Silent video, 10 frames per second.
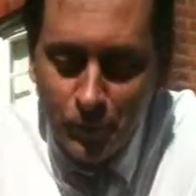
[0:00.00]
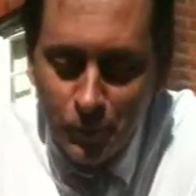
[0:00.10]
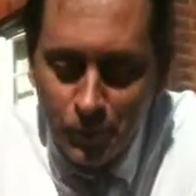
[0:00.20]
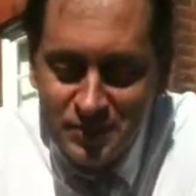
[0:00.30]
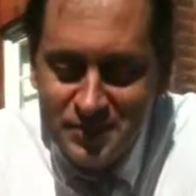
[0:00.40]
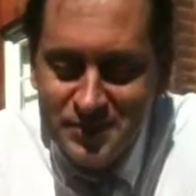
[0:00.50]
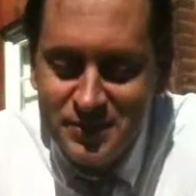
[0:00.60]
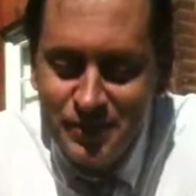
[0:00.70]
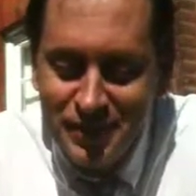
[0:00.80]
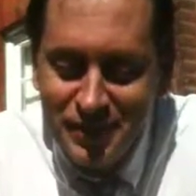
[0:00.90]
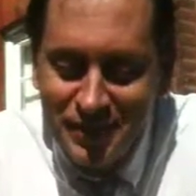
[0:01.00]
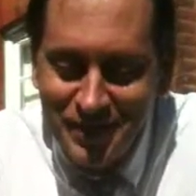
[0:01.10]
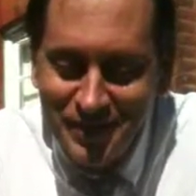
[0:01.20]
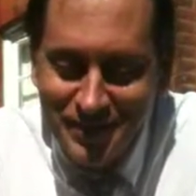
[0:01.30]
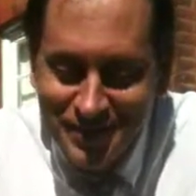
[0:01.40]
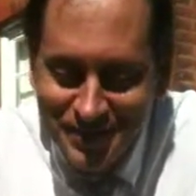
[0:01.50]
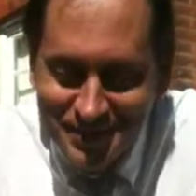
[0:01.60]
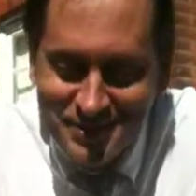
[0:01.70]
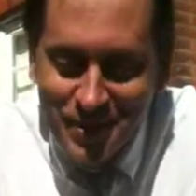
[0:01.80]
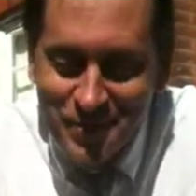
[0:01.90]
was the spur
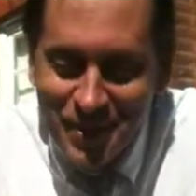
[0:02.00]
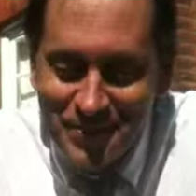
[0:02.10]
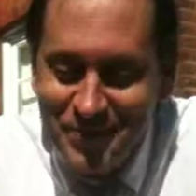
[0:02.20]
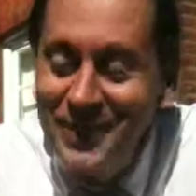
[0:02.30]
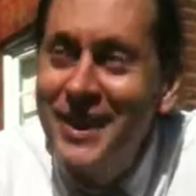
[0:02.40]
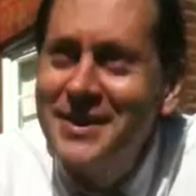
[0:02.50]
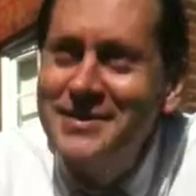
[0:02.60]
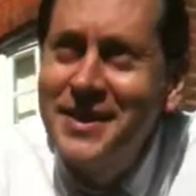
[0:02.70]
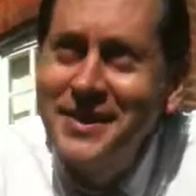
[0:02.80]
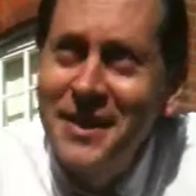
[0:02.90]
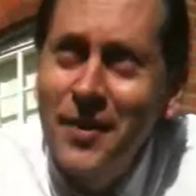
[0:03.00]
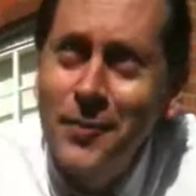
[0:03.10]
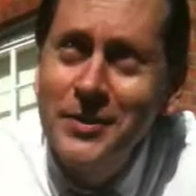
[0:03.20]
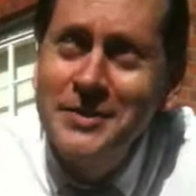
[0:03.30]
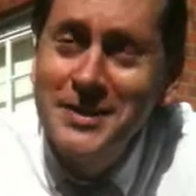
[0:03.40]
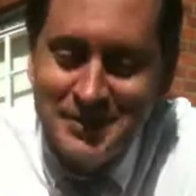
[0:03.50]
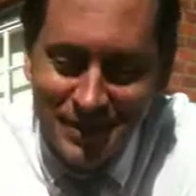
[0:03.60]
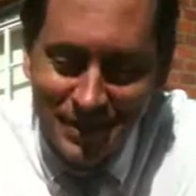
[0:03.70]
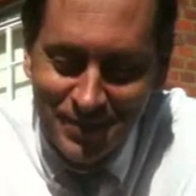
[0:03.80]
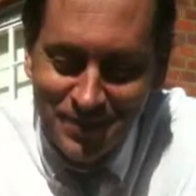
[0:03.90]
to my realizing that I wanted to
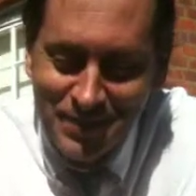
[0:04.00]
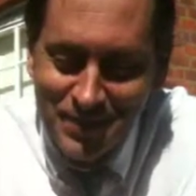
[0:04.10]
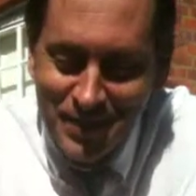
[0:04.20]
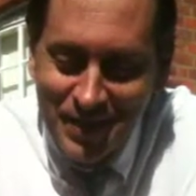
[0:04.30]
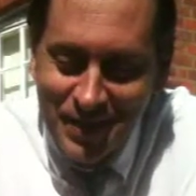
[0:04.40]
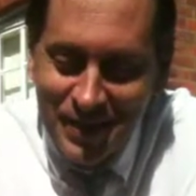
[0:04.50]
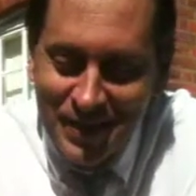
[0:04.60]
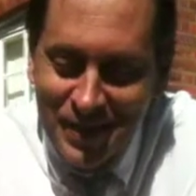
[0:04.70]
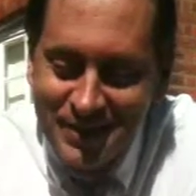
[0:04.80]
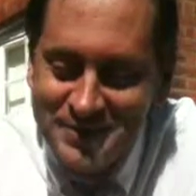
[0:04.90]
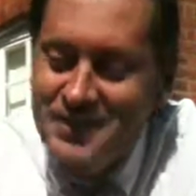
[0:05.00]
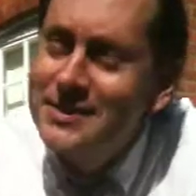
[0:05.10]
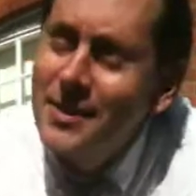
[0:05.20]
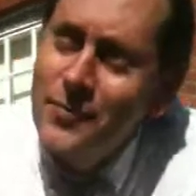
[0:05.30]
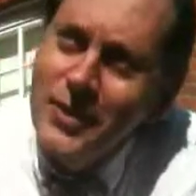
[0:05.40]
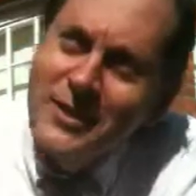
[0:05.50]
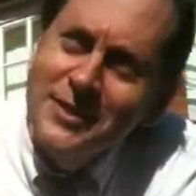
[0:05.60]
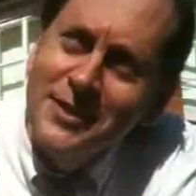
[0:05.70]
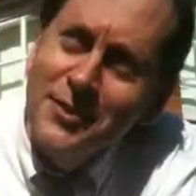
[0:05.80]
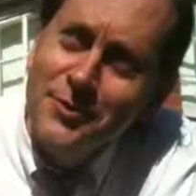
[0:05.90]
live in Hastings. I'm reading
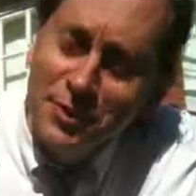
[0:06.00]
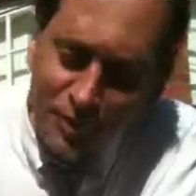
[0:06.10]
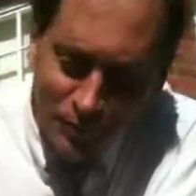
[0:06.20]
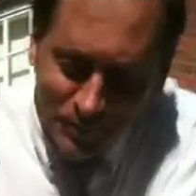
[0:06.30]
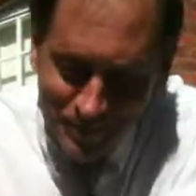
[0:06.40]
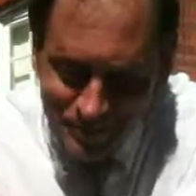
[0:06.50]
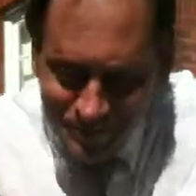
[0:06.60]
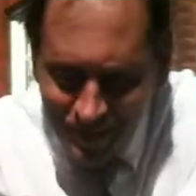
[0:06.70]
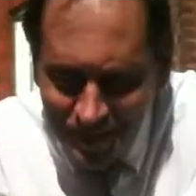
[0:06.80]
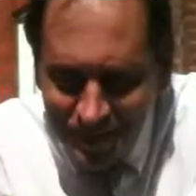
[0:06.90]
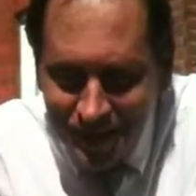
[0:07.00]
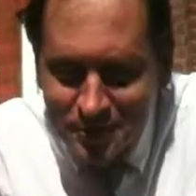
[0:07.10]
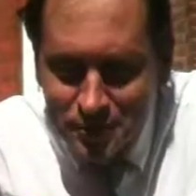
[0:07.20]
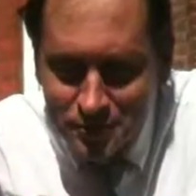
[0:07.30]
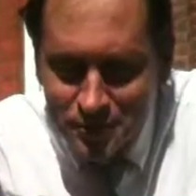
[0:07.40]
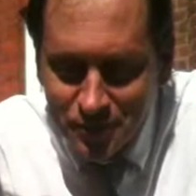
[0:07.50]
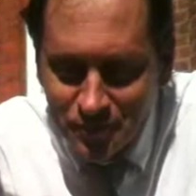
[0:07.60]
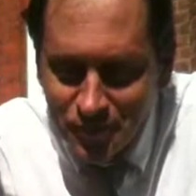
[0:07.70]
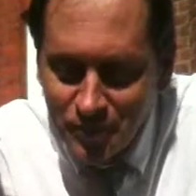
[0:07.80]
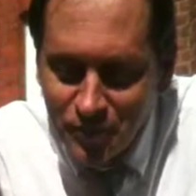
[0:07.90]
to YouTube. A YouTube
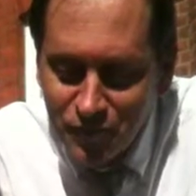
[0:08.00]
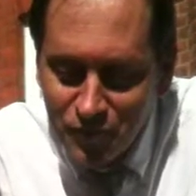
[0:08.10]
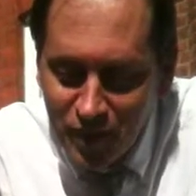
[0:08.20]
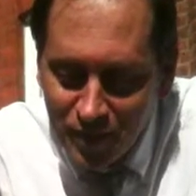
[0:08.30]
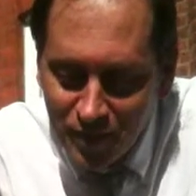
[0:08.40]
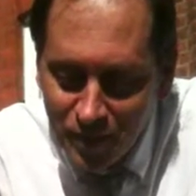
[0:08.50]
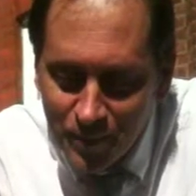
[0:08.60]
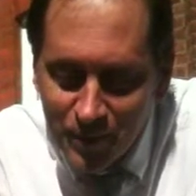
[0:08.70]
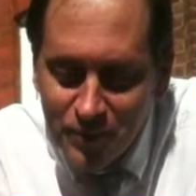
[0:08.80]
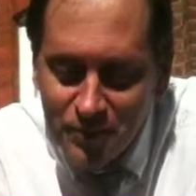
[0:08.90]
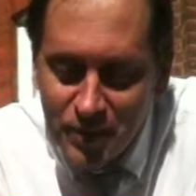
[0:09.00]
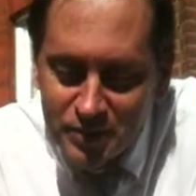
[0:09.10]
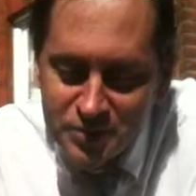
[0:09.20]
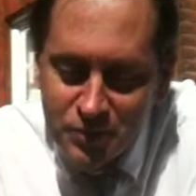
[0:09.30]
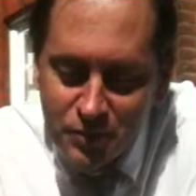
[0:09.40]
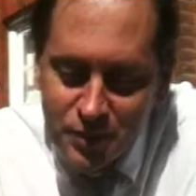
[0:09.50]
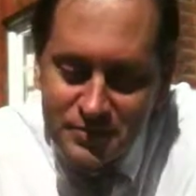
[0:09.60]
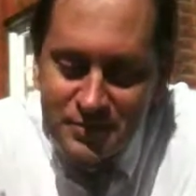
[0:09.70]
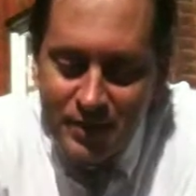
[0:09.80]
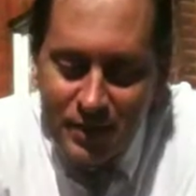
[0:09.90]
film of the fire uploaded March
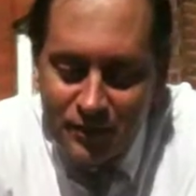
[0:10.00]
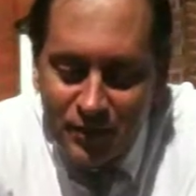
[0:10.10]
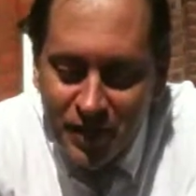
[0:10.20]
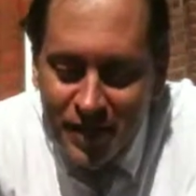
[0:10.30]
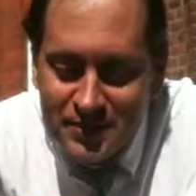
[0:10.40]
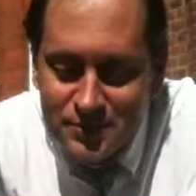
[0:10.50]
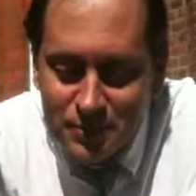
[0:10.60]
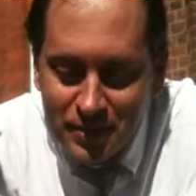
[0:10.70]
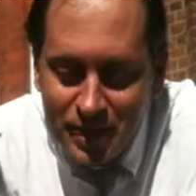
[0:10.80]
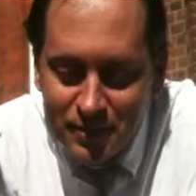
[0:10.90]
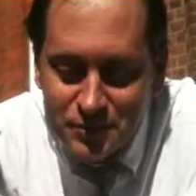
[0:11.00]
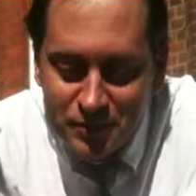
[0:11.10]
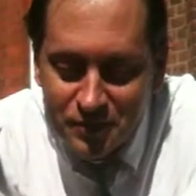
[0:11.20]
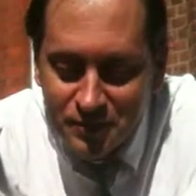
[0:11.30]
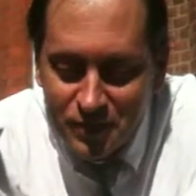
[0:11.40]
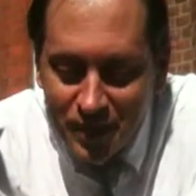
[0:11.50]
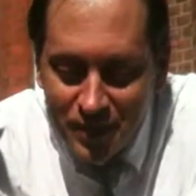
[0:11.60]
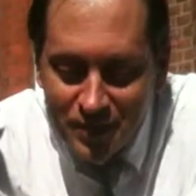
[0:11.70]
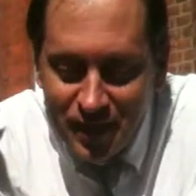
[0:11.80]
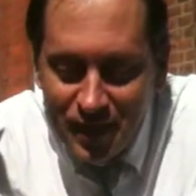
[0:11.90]
2011 ends with the caption,
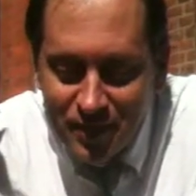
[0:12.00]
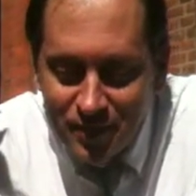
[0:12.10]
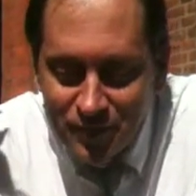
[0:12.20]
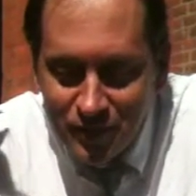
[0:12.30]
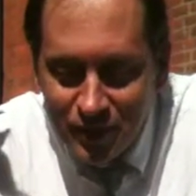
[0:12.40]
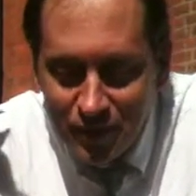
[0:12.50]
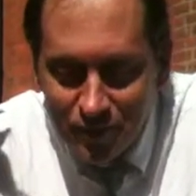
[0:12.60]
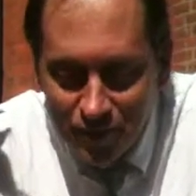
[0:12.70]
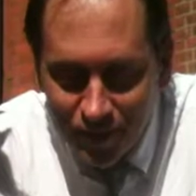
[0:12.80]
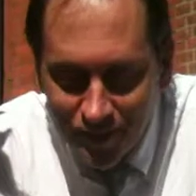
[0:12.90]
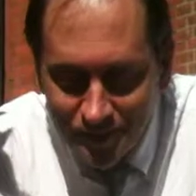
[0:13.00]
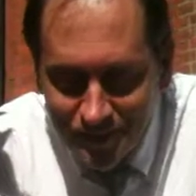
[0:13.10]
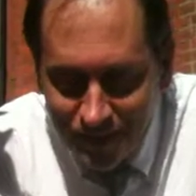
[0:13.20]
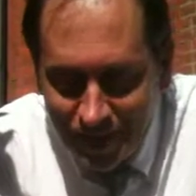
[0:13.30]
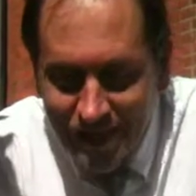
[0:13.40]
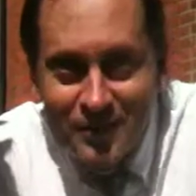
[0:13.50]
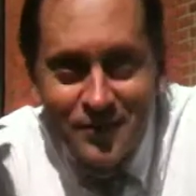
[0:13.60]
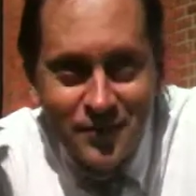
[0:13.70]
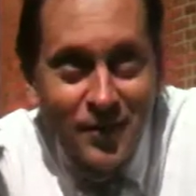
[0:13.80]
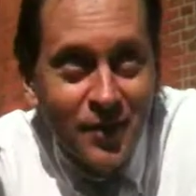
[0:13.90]
"The end of an era,"
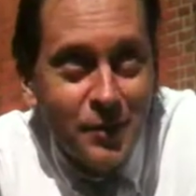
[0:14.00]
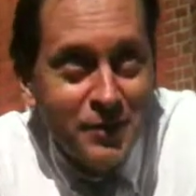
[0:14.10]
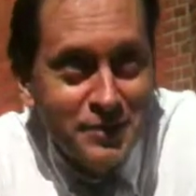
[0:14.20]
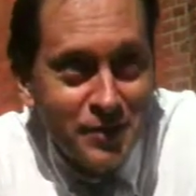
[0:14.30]
and Are